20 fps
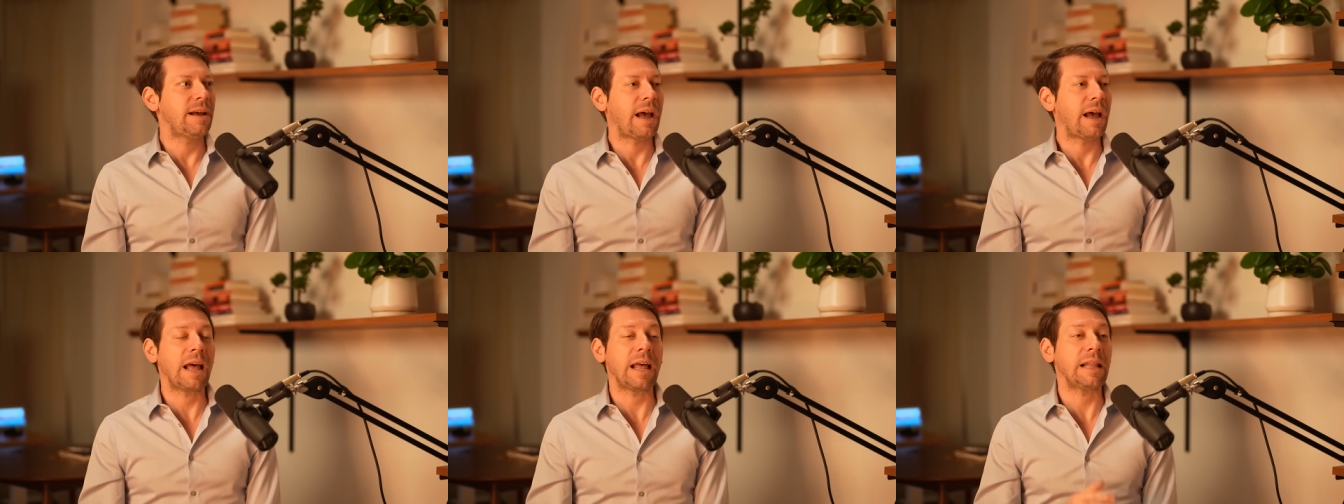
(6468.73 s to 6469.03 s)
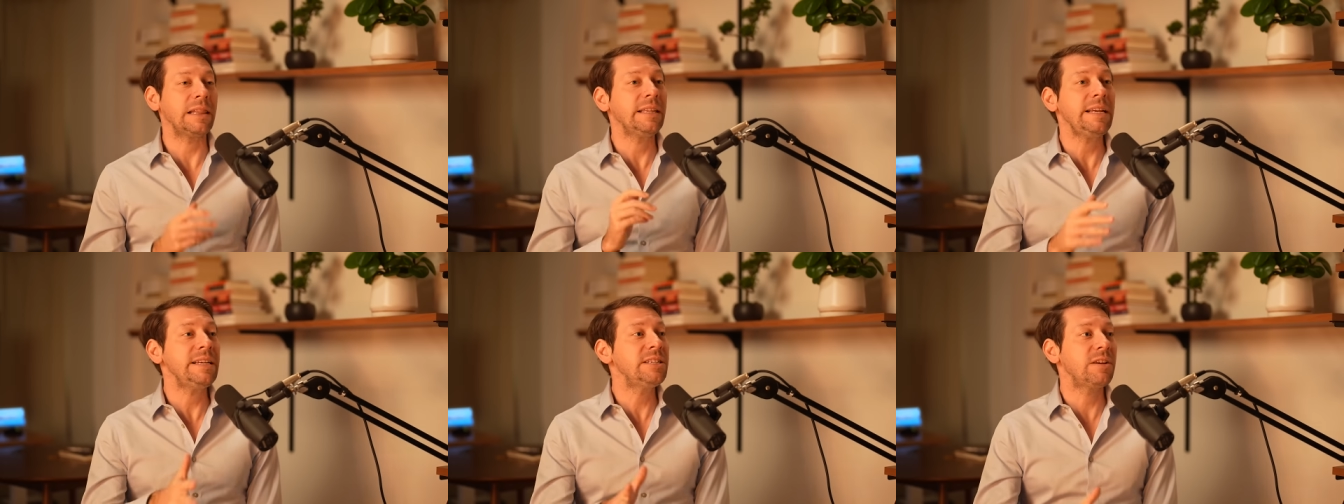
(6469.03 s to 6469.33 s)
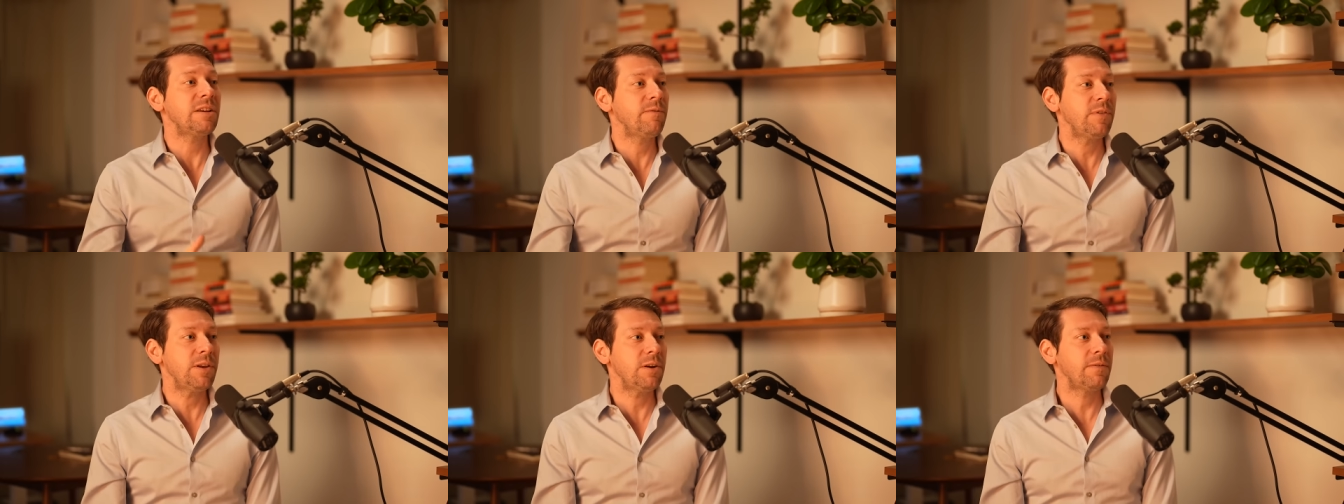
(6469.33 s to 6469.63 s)
at
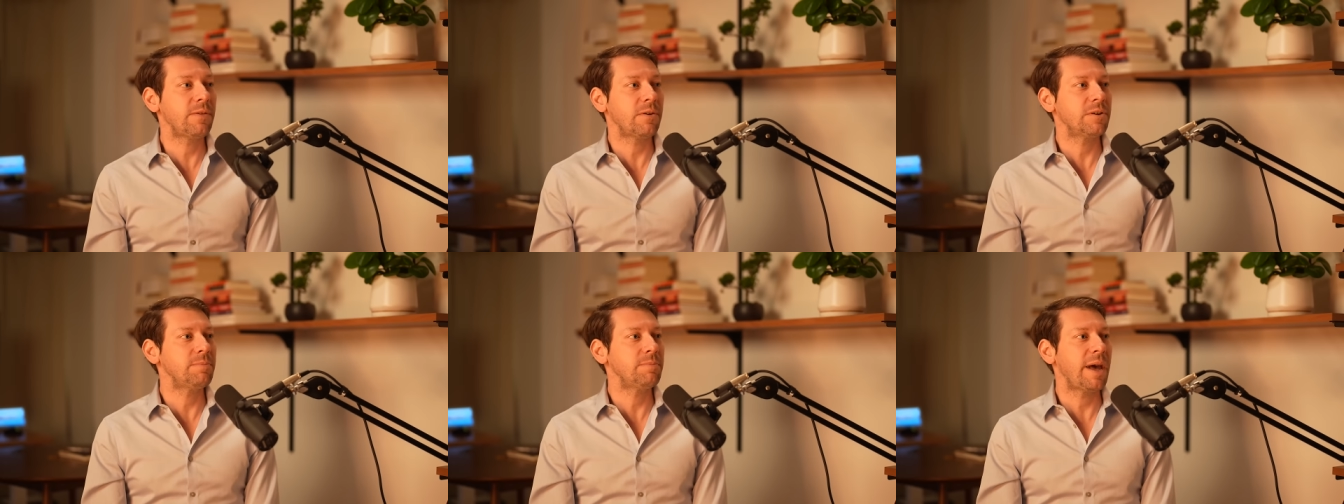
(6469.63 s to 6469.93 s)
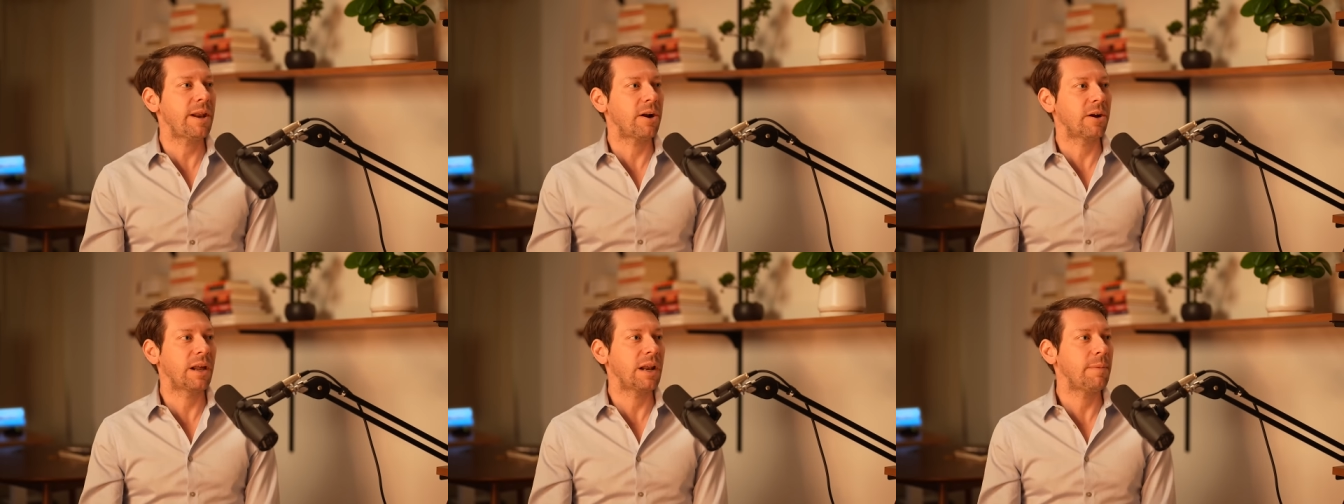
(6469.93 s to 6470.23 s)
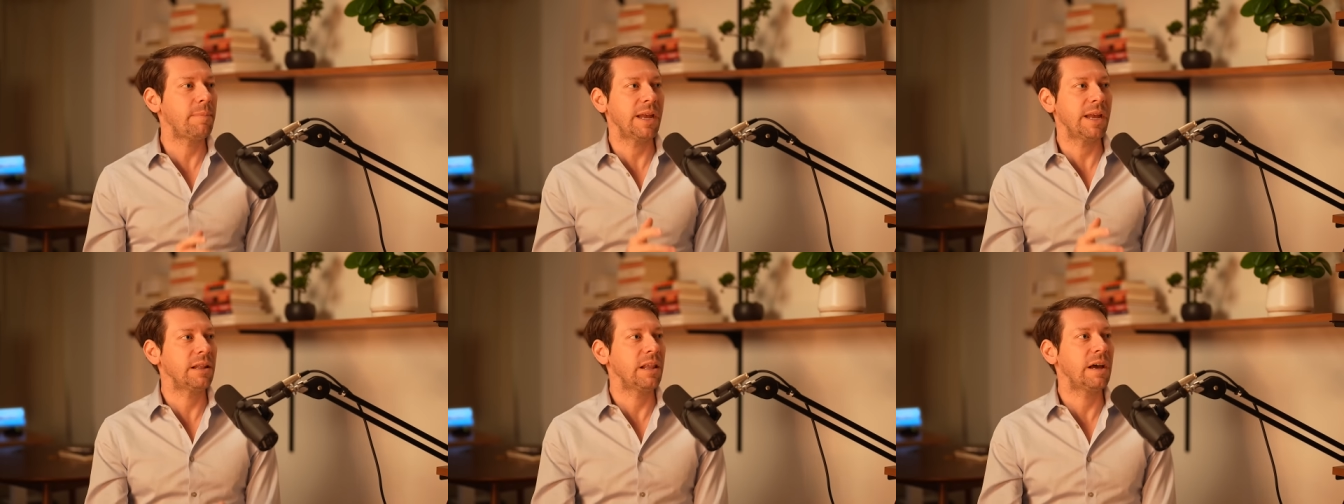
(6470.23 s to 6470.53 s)
least a few of those men are going
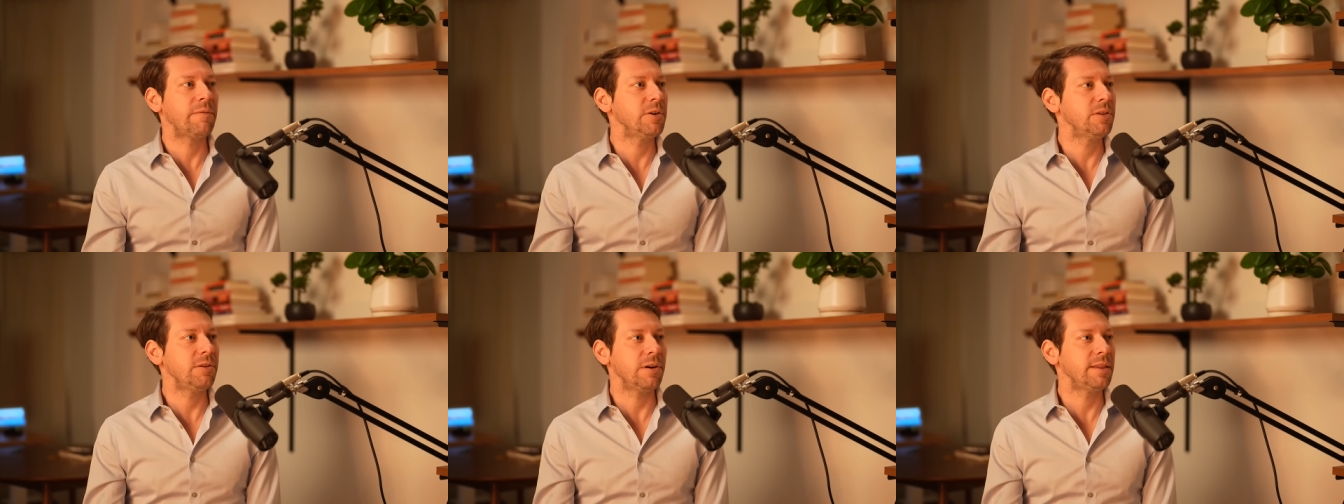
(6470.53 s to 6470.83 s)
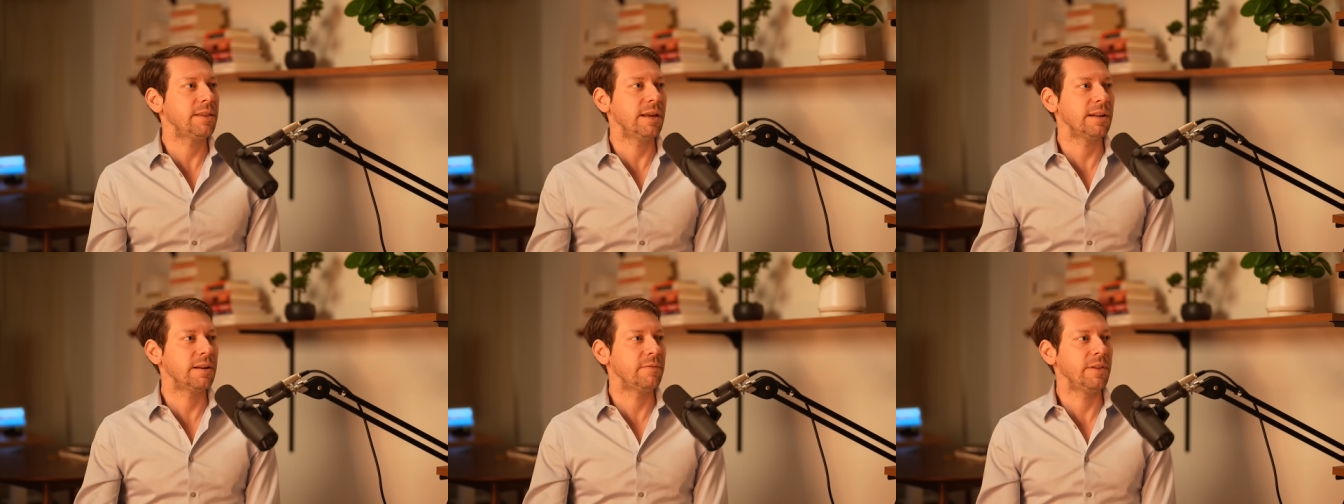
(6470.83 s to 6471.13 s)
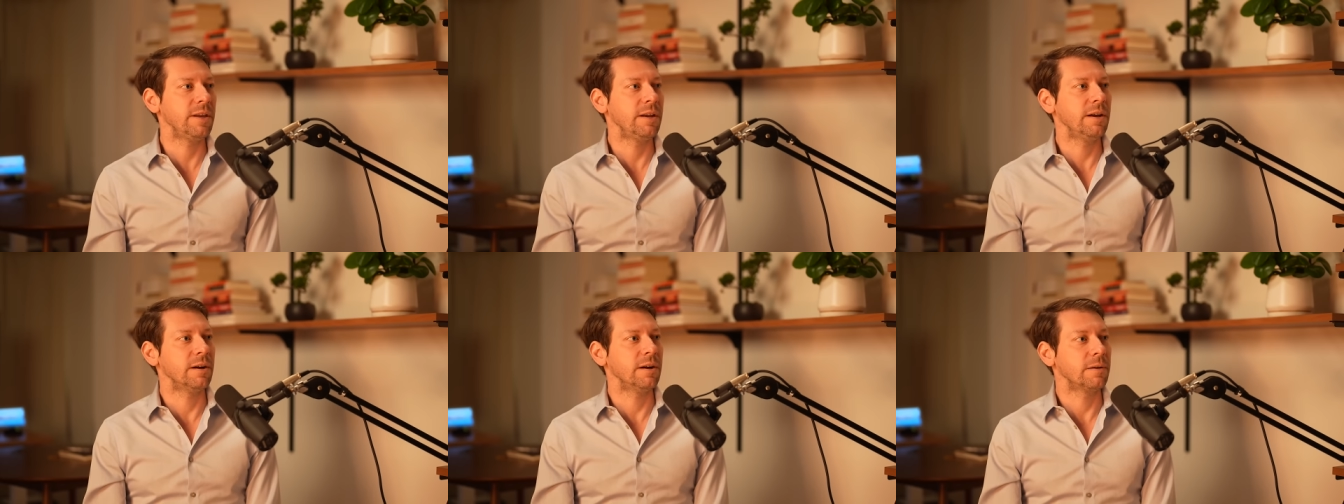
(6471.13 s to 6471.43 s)
to be in love with you at the end of
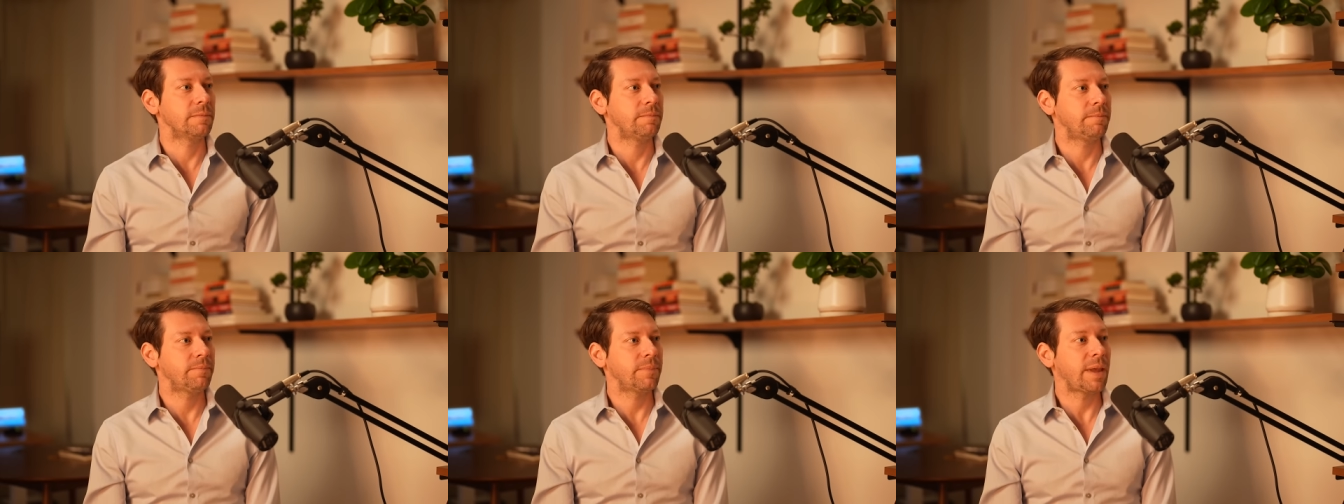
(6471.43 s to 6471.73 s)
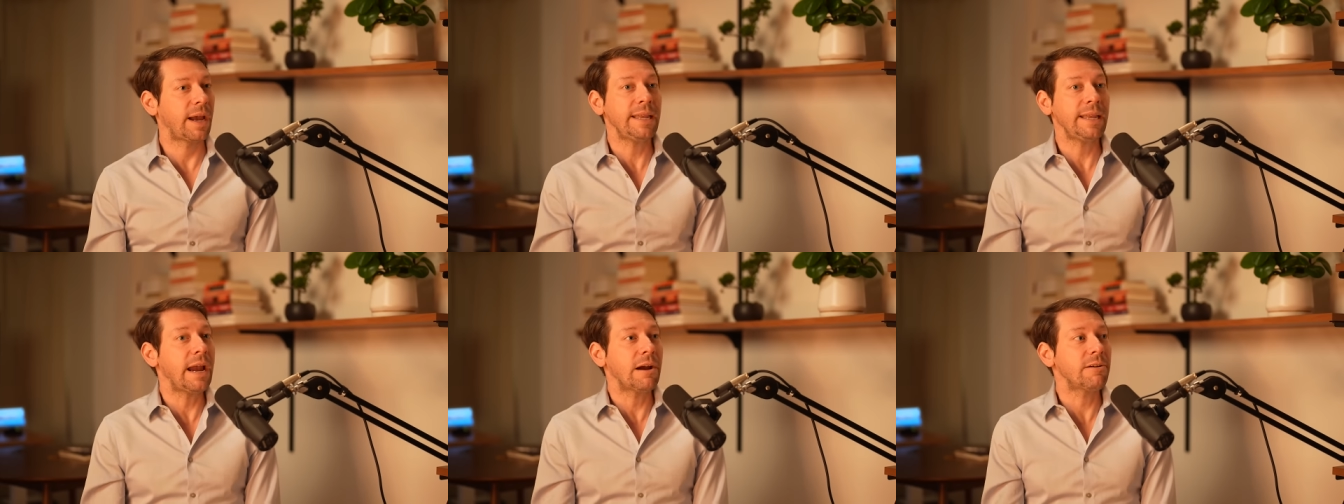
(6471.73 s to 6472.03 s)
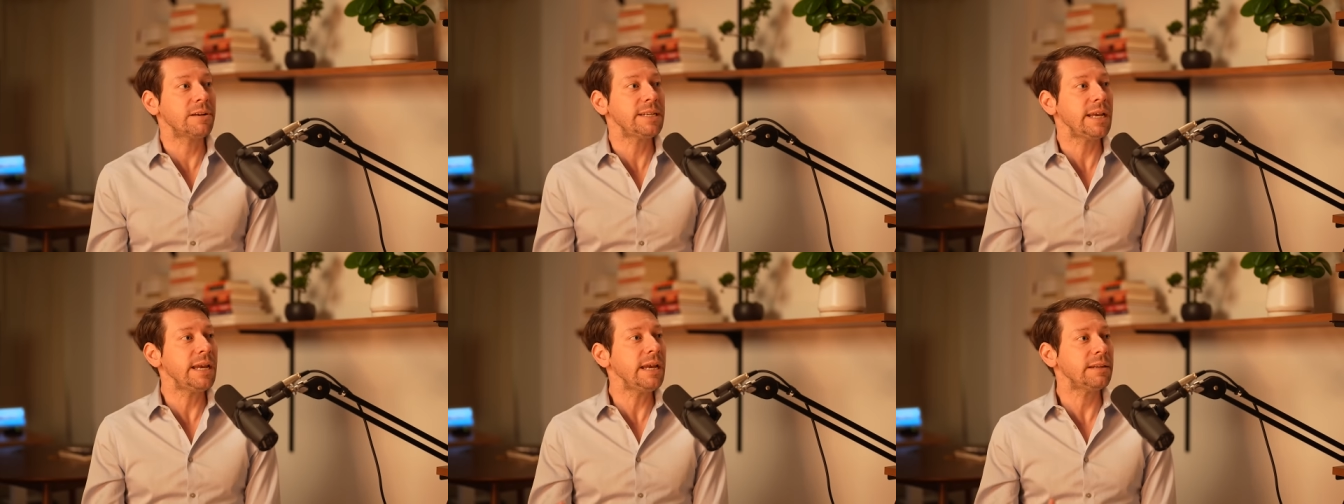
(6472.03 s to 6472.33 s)
the year. I
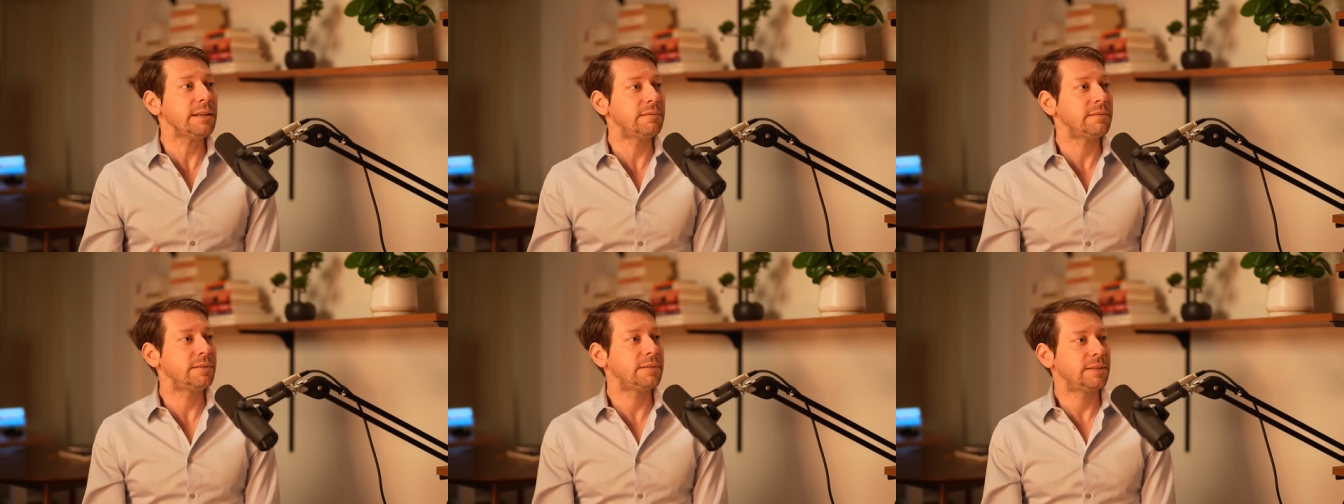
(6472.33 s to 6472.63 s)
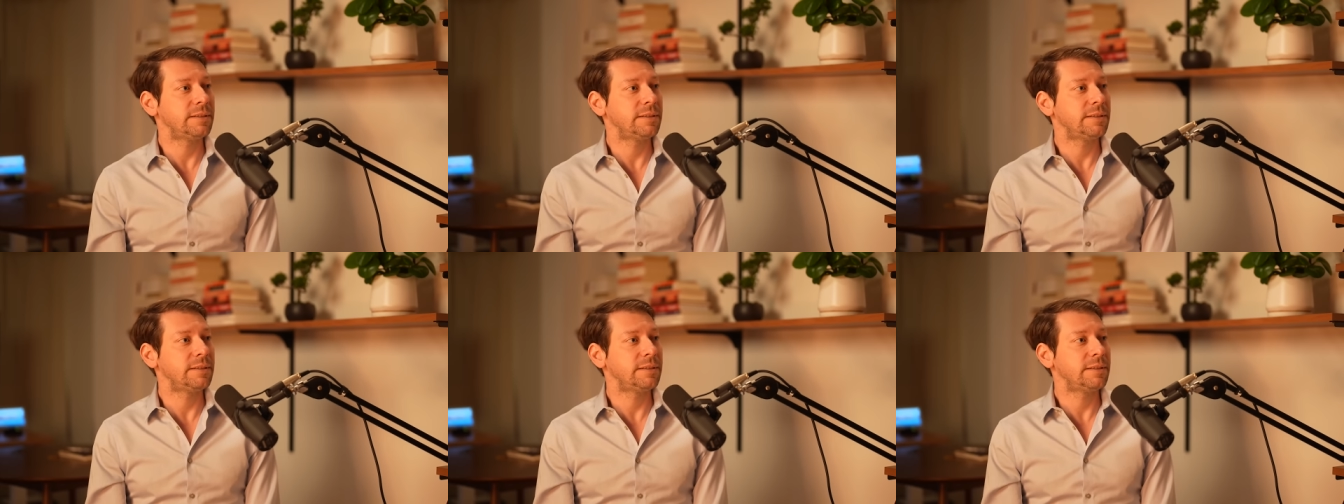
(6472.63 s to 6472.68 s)
guarantee it.